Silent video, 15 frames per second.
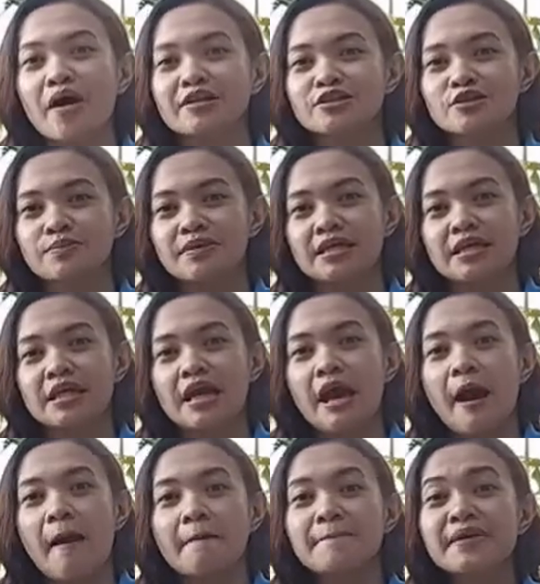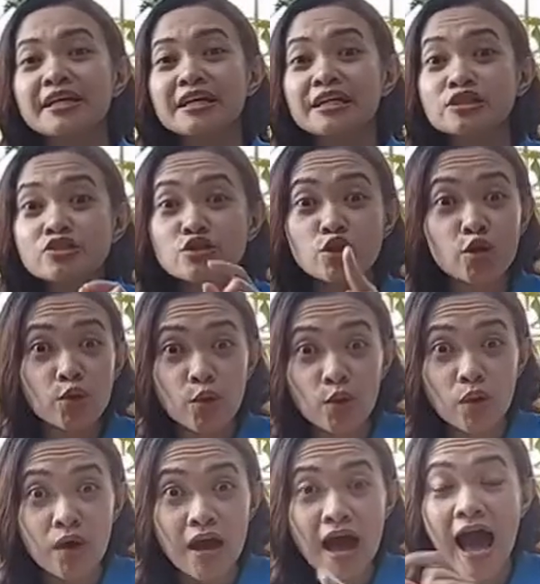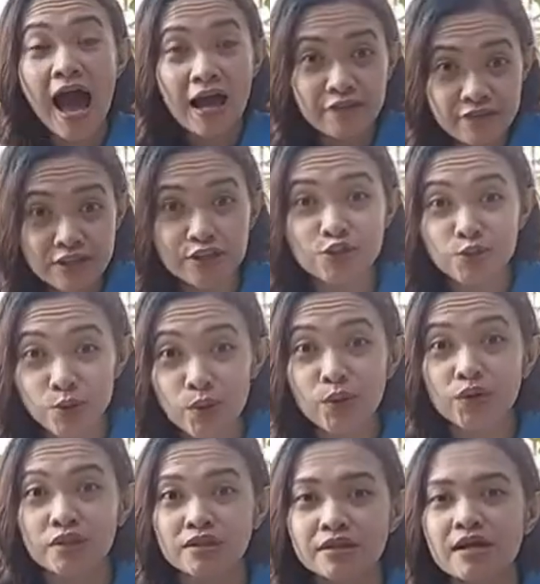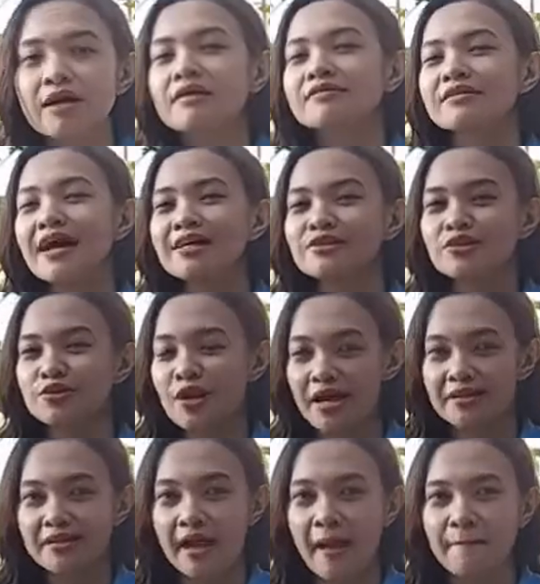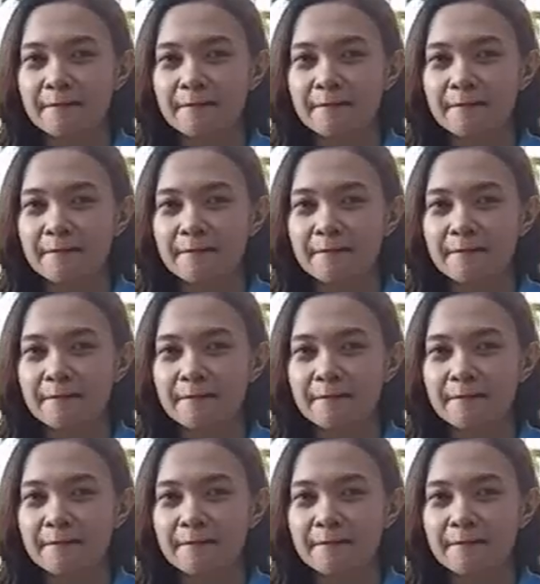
you want to be because you have the tool. That's right,